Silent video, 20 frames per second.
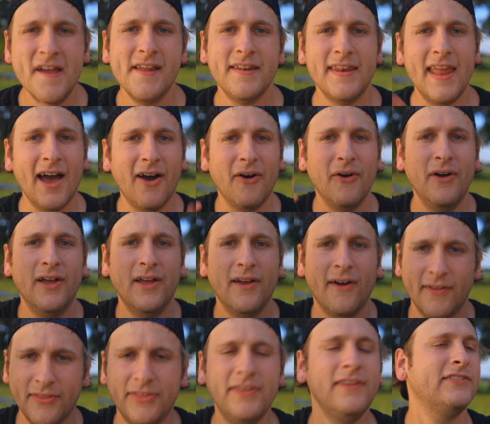Now,
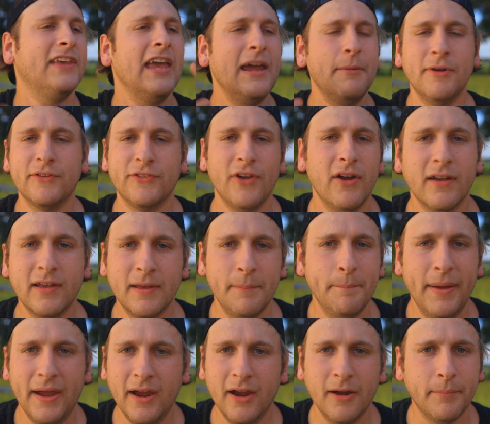these cameras aren't
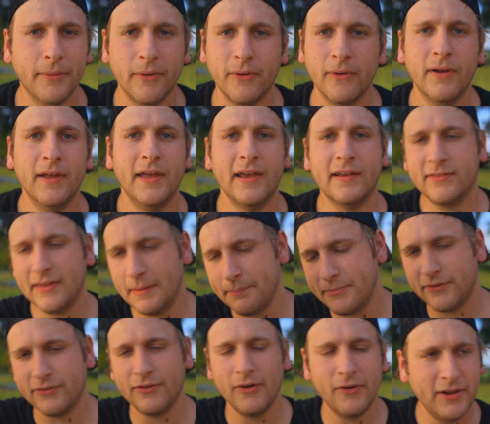comparable, except
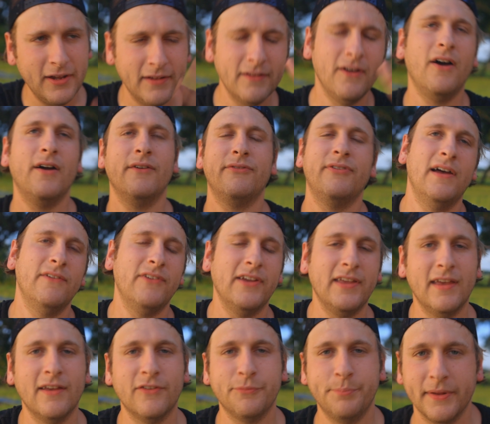the Sony and the R5, I
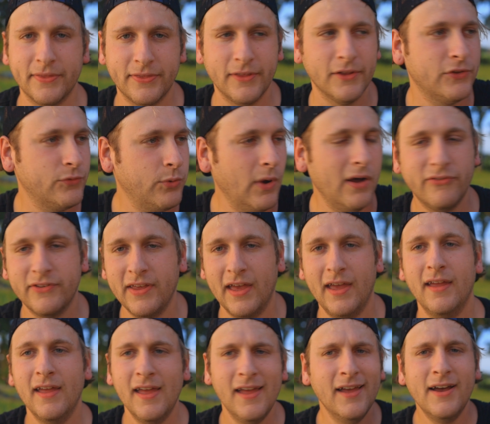guess, but the
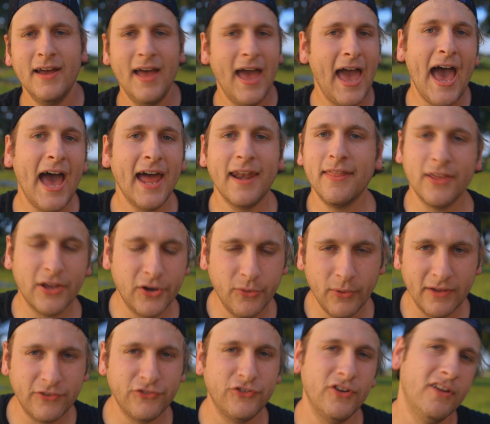12K, out of the
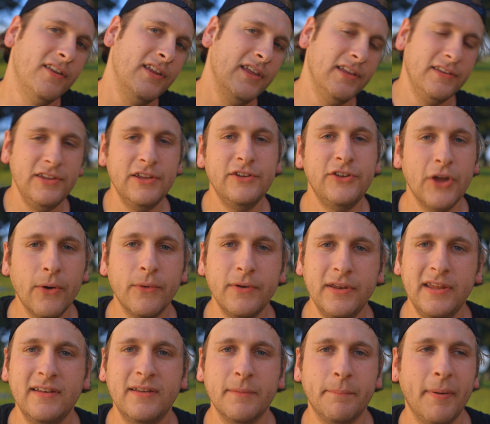question. You don't
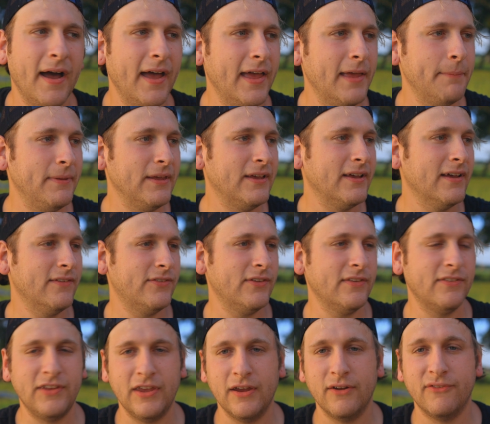need to buy it because
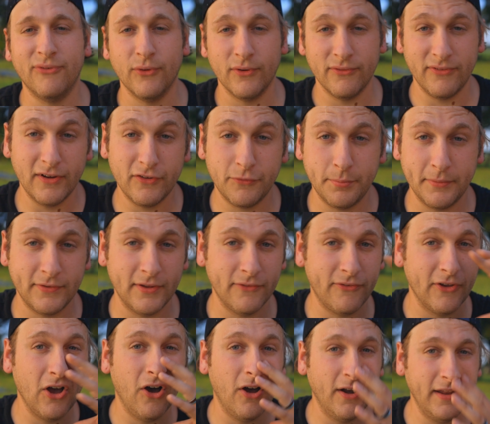it's geared for a very
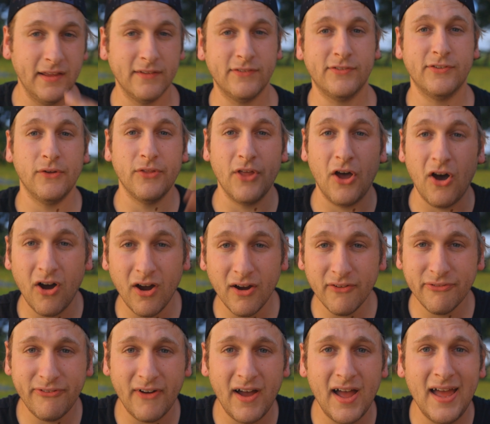specific audience. So the
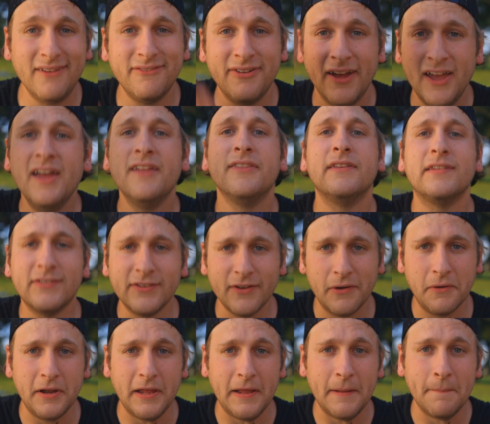R5, the
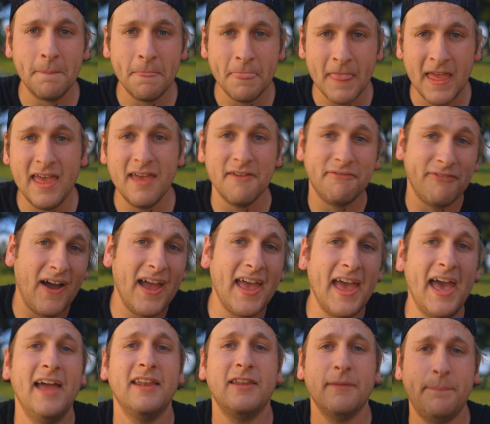Sony. If I
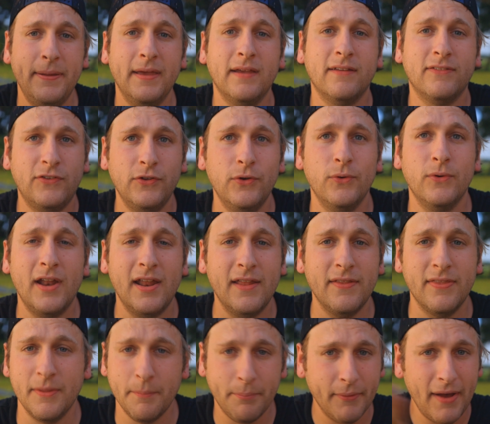had to pick two,
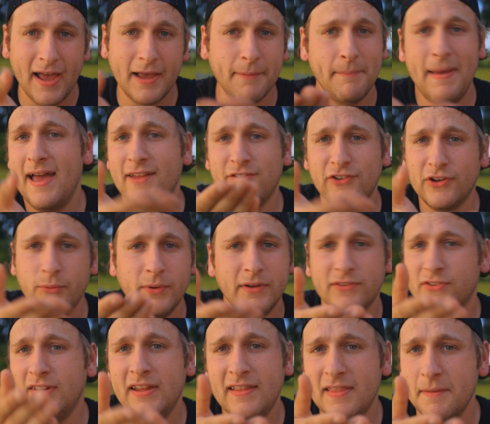the Blackmagic
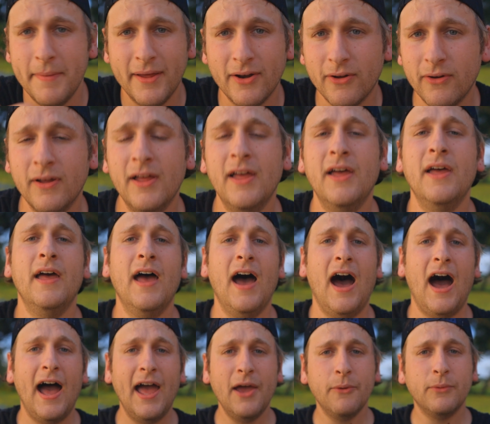wasn't in the middle,
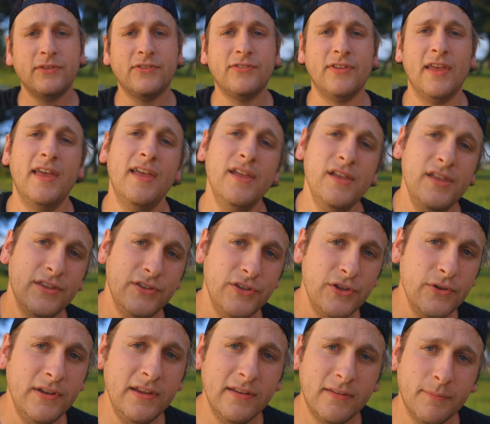I would say
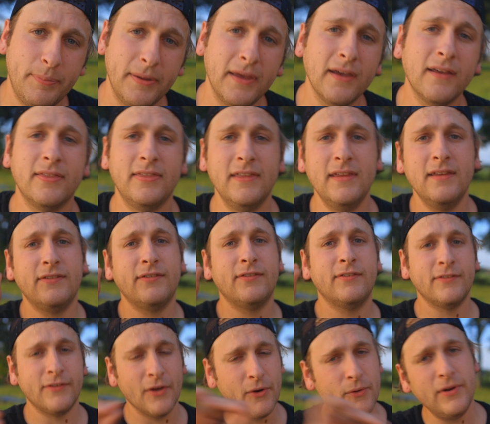you need to pick the
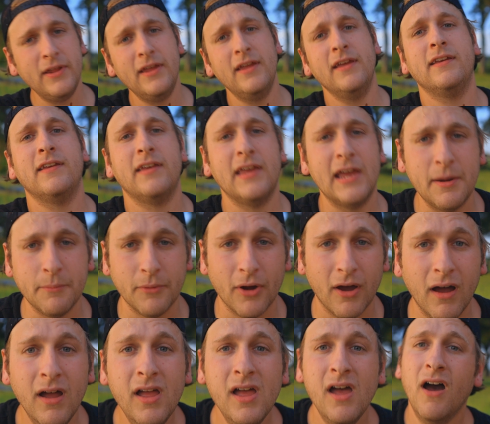Sony
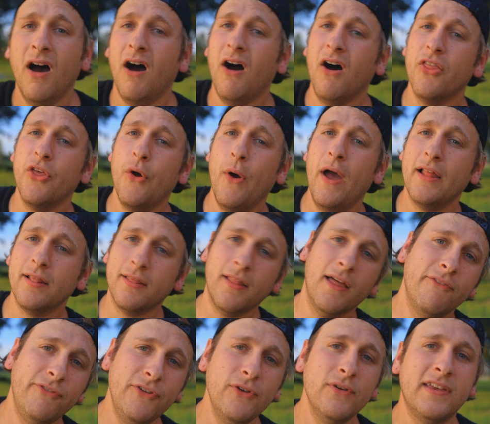camera. Although I
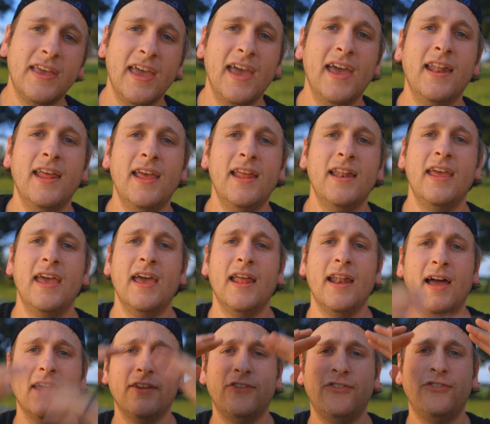love you, Canon,
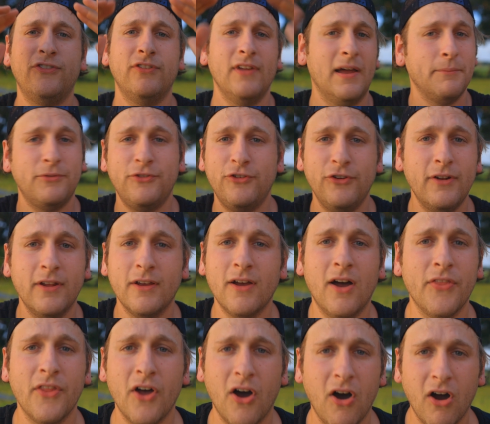and I'm shooting
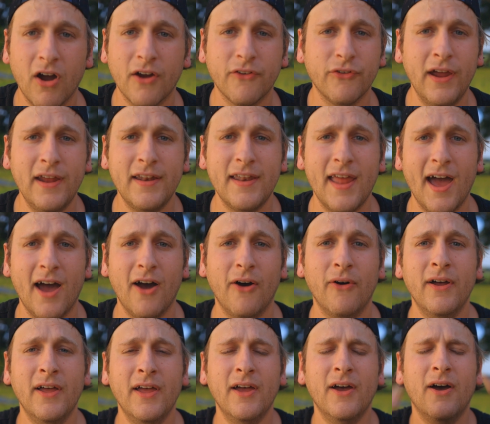on the R right now.